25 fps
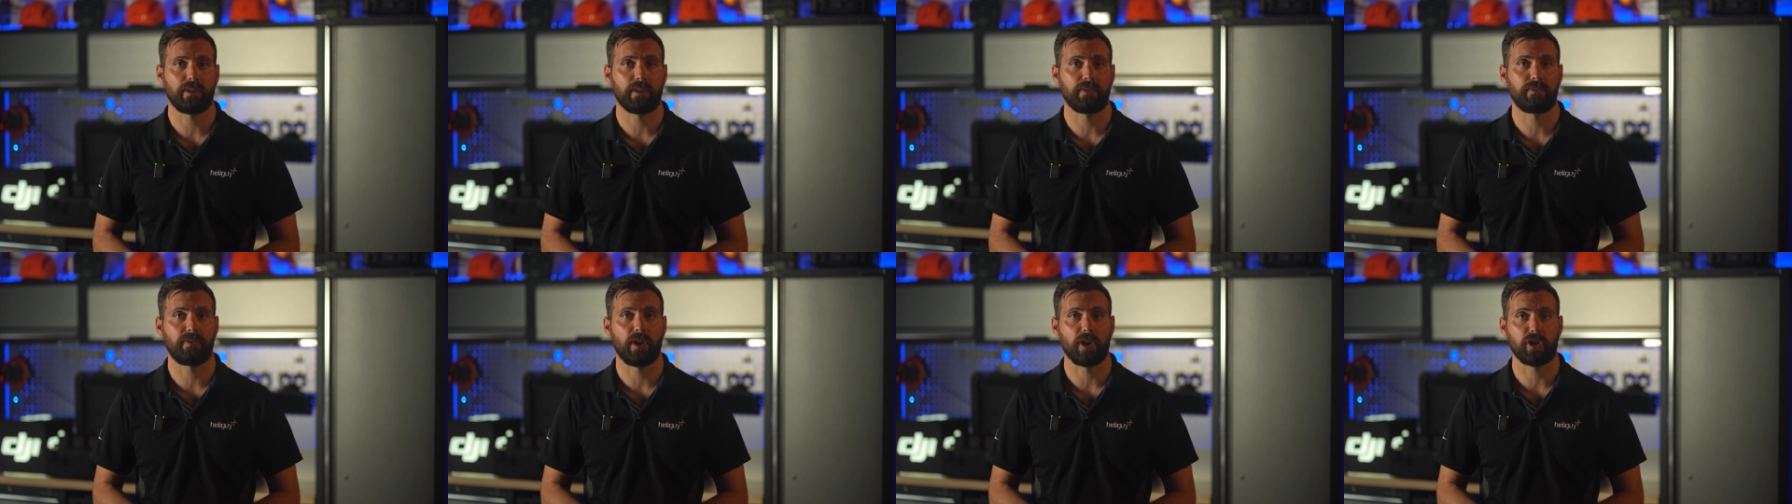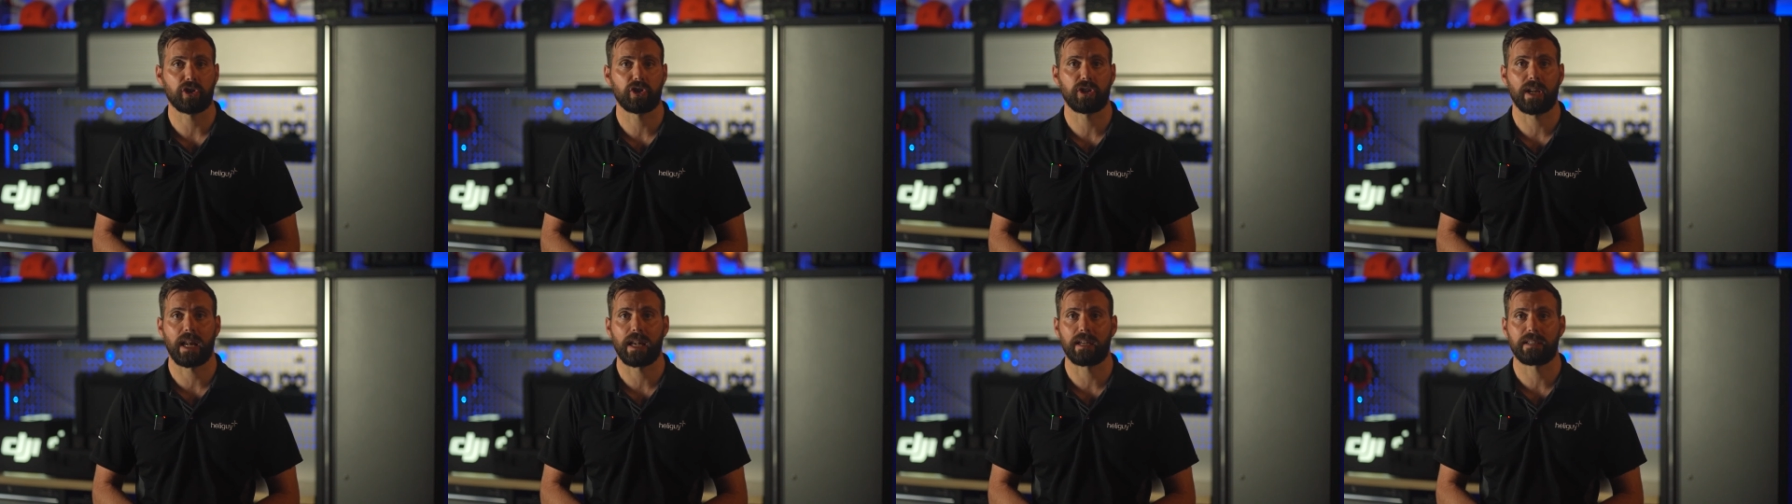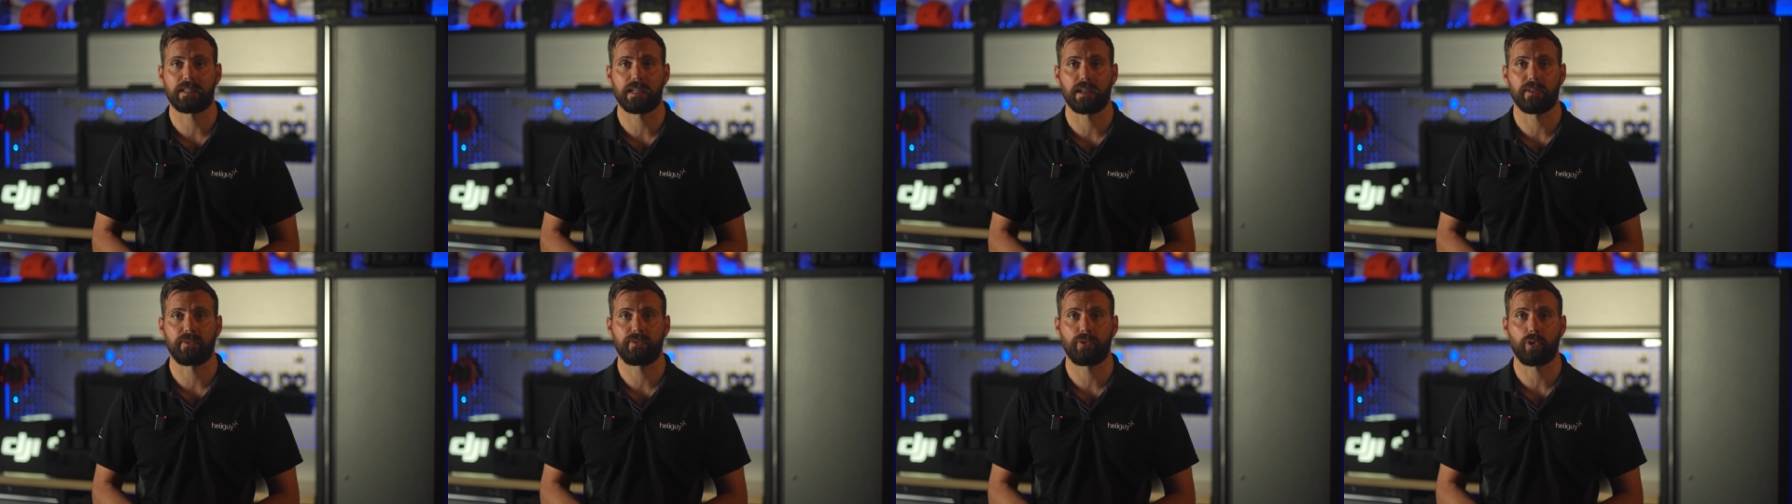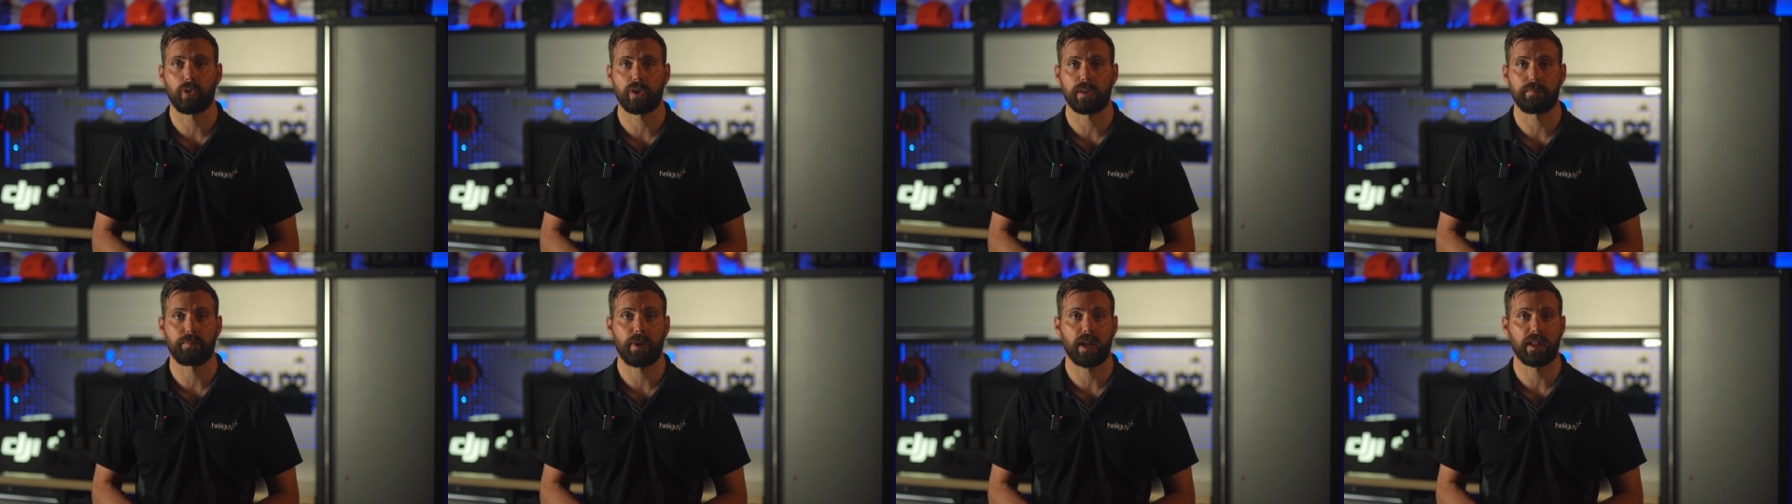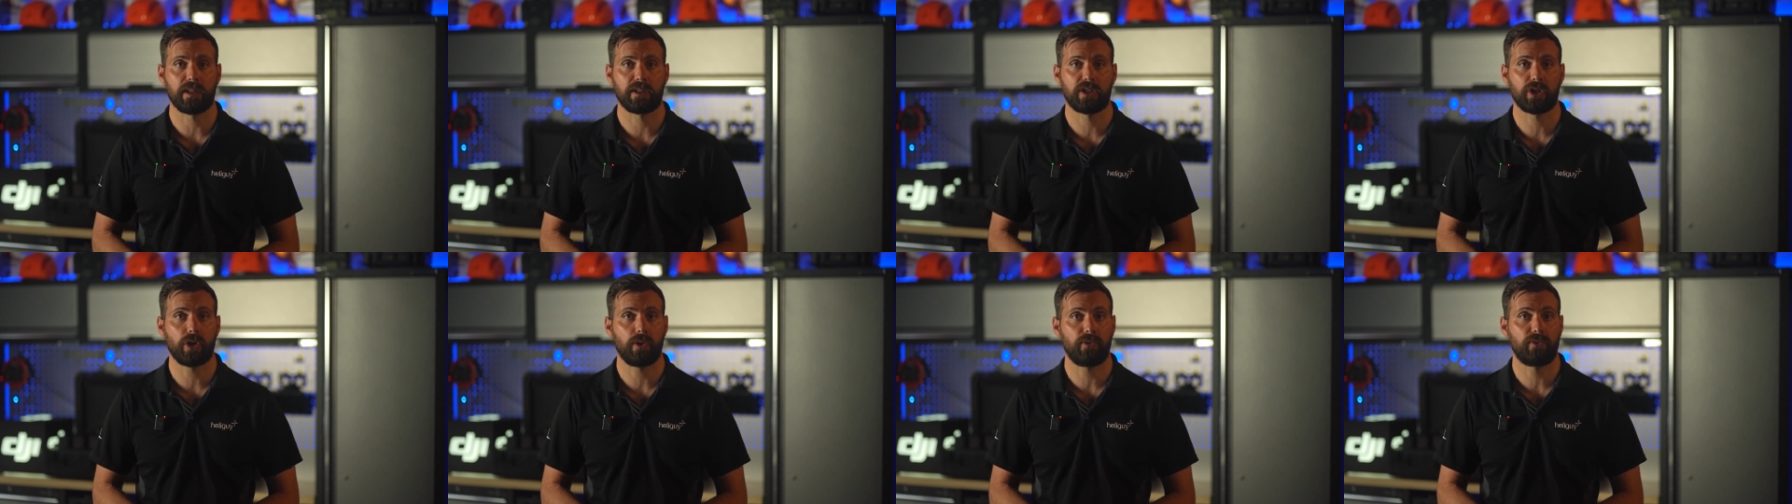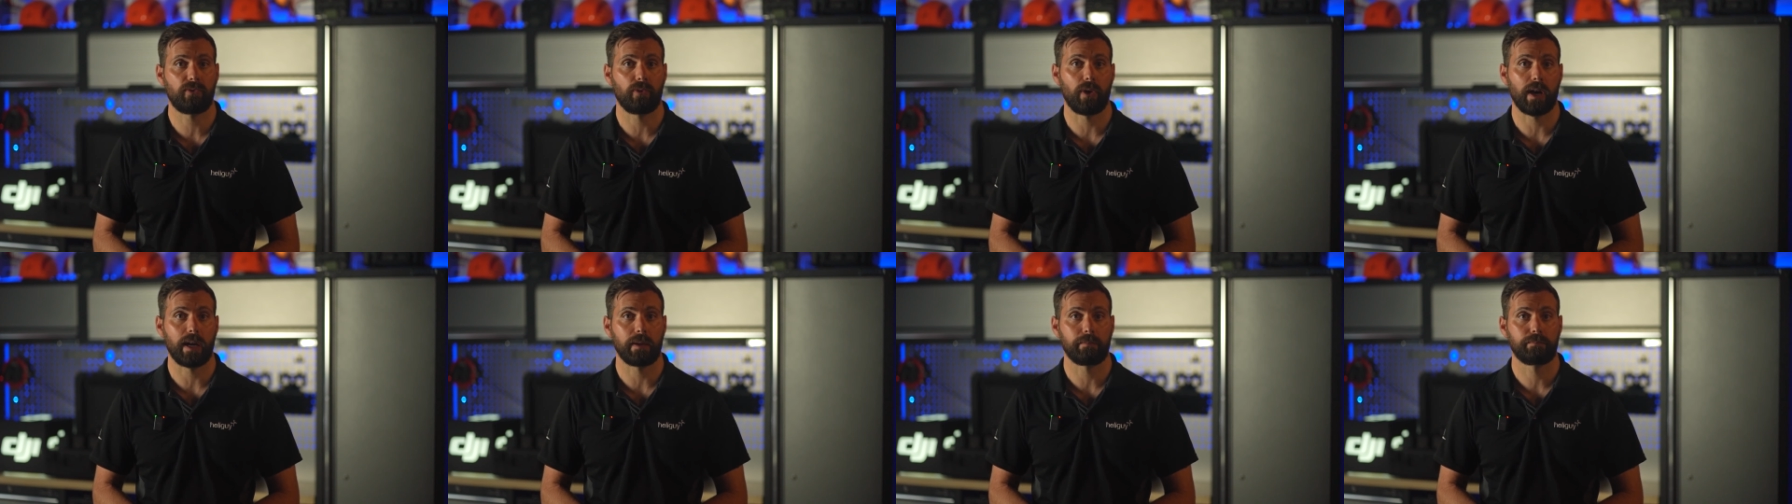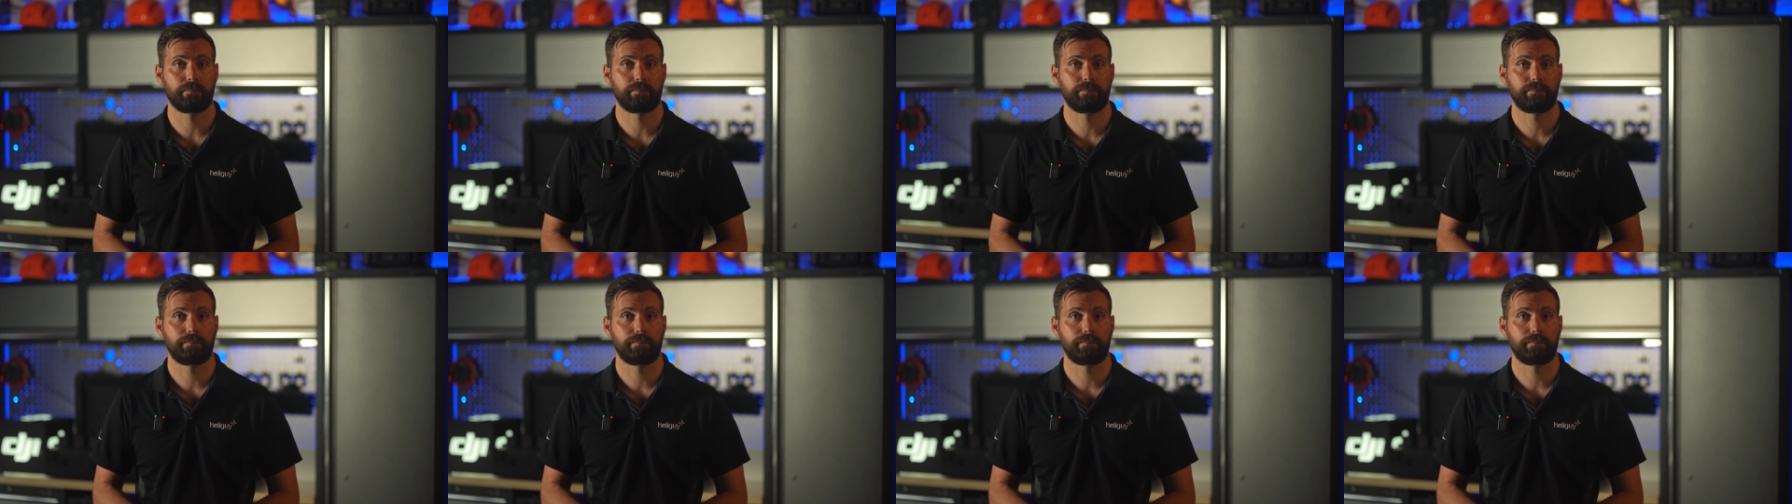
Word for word: of functionality afforded by the software.